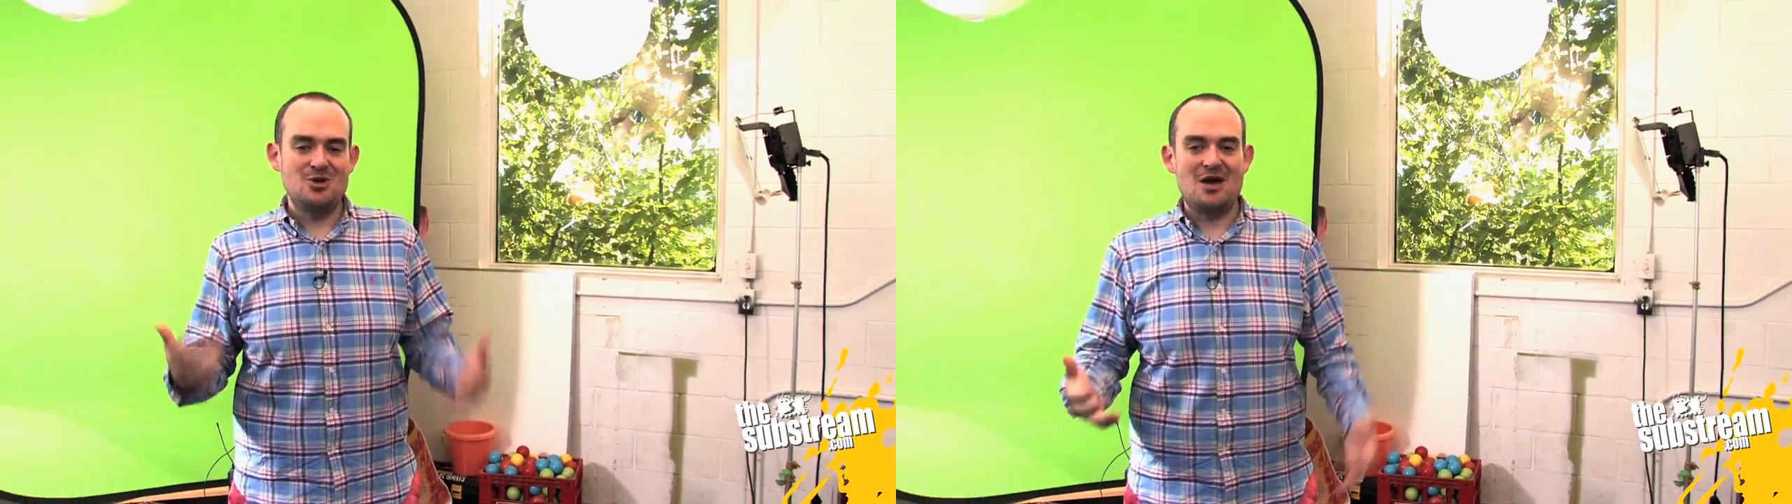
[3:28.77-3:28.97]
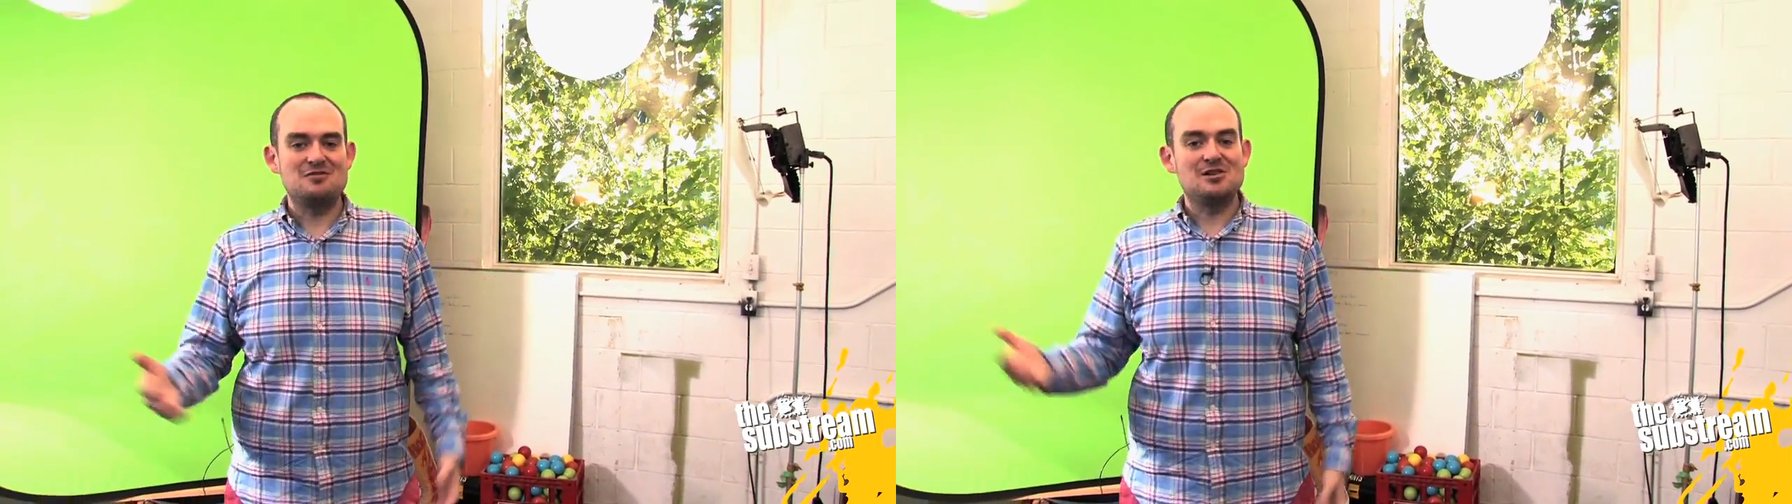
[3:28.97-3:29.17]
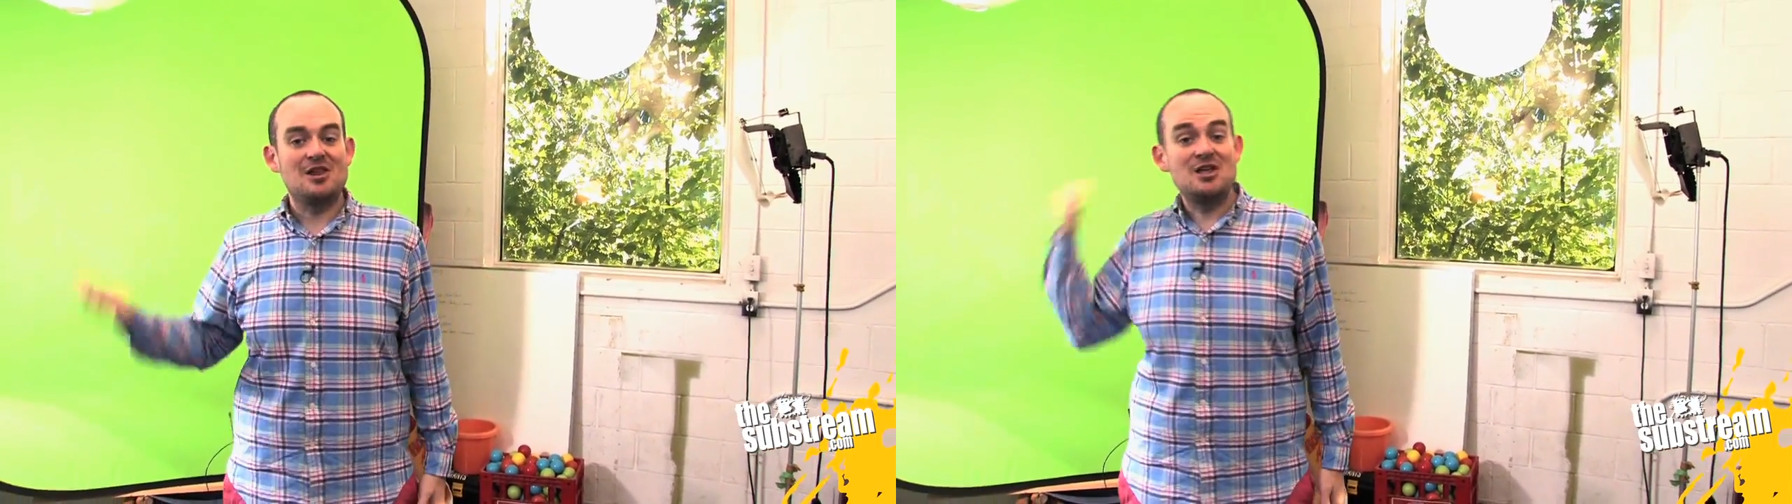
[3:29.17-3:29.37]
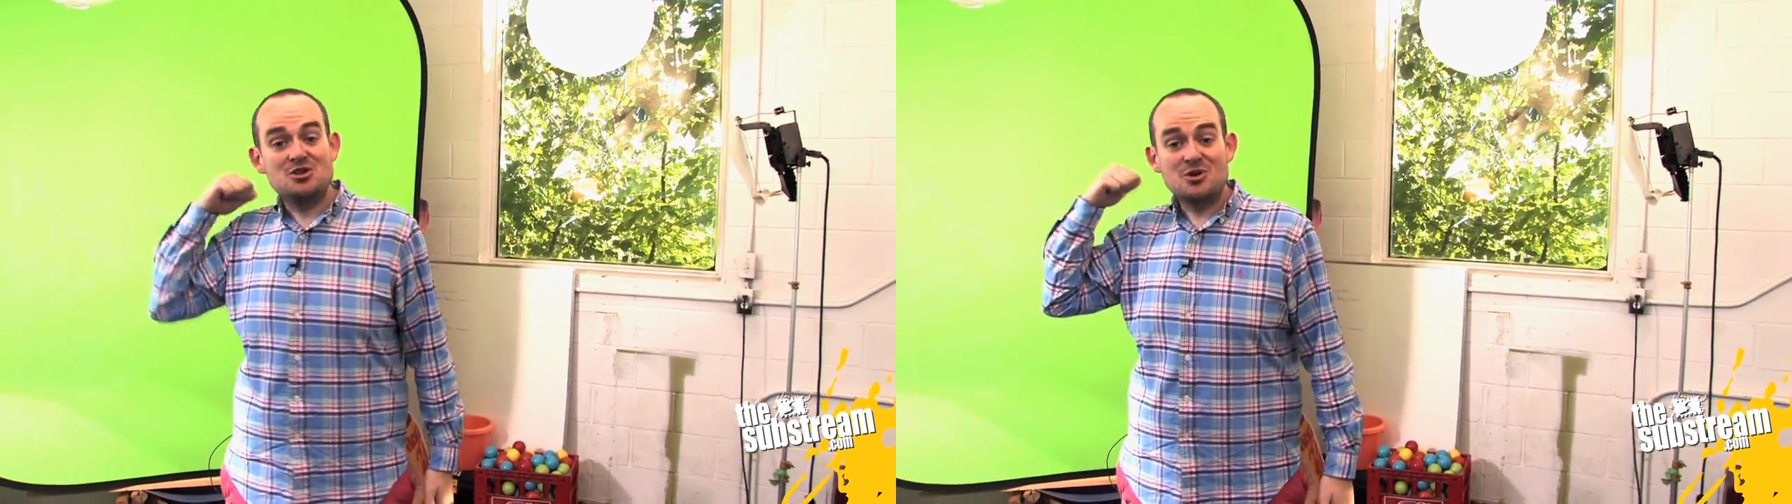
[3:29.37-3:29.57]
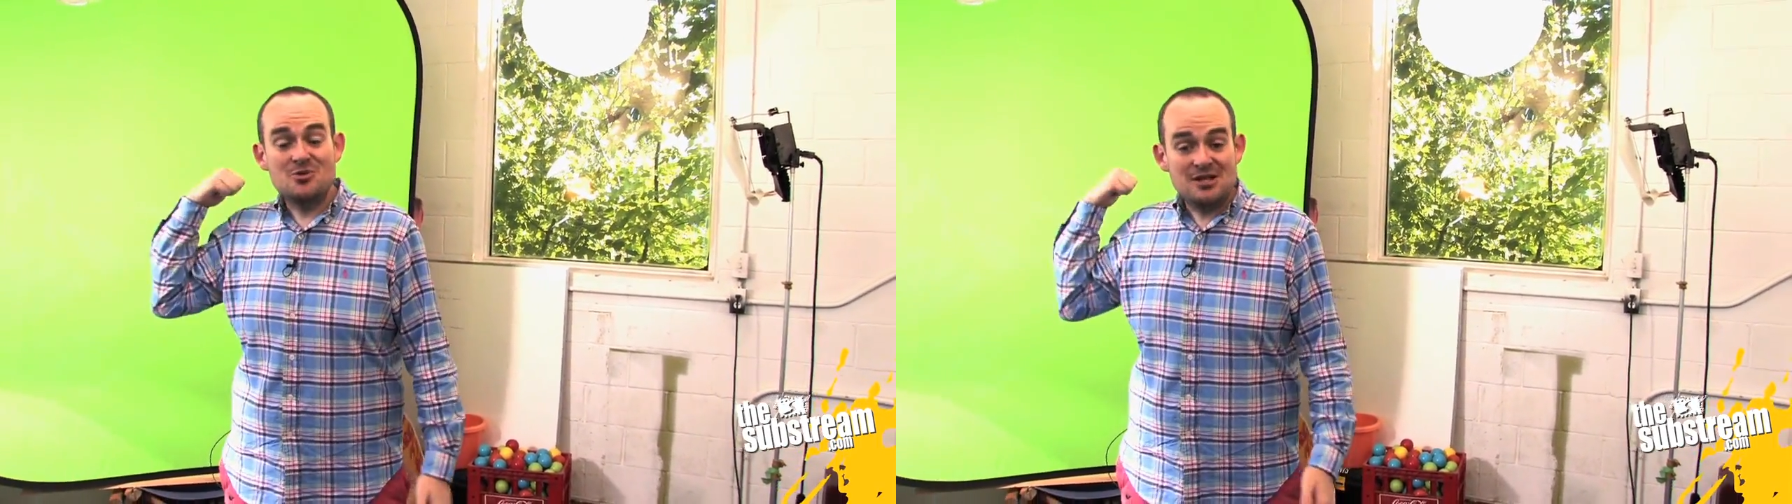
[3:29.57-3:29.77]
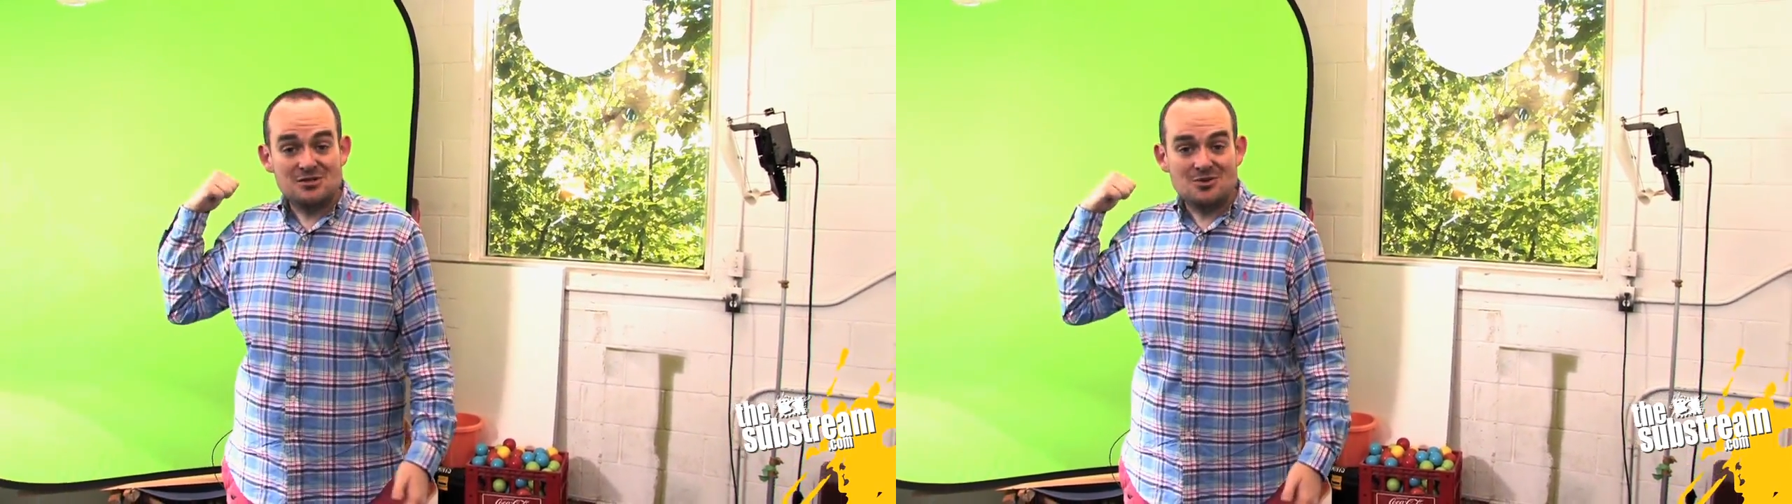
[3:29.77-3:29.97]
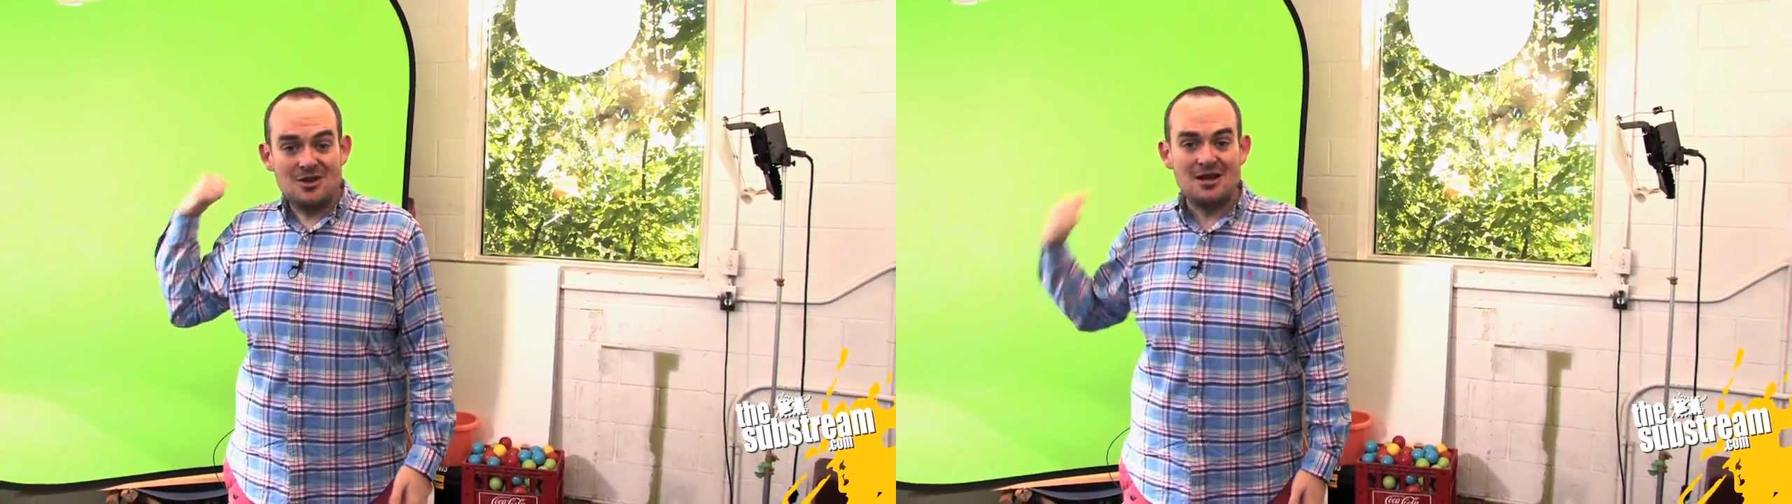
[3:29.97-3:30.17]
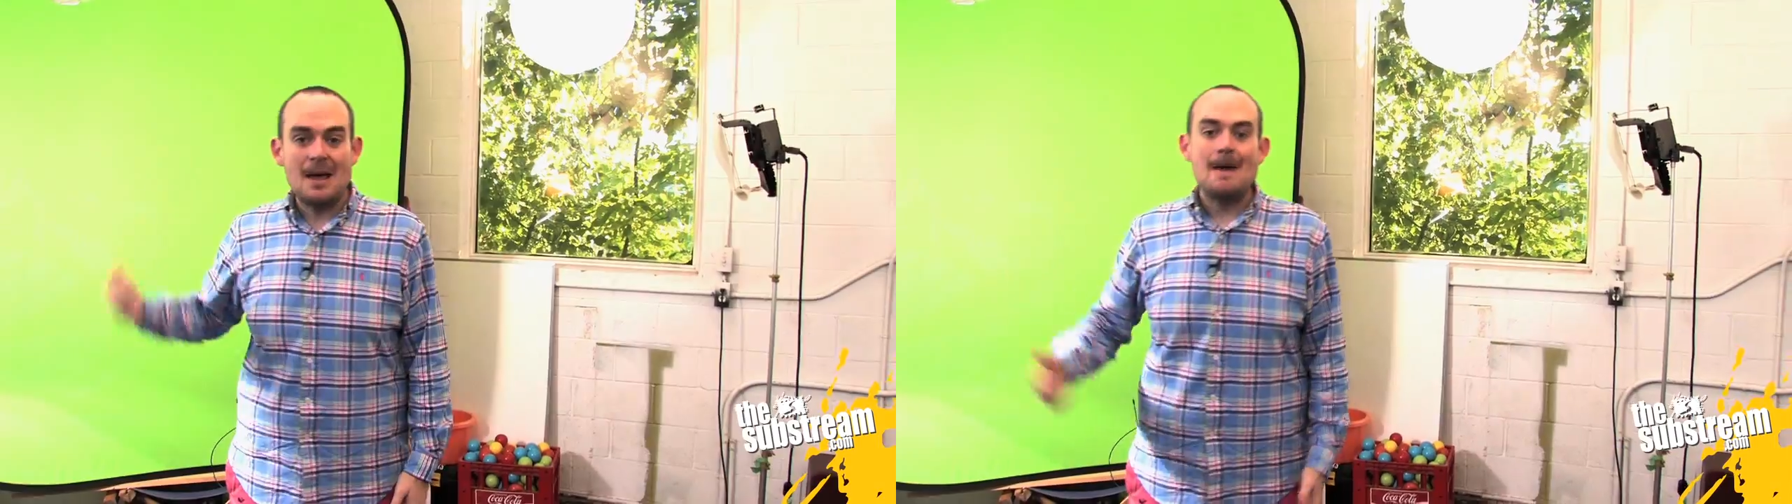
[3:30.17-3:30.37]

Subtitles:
You have to light the green screen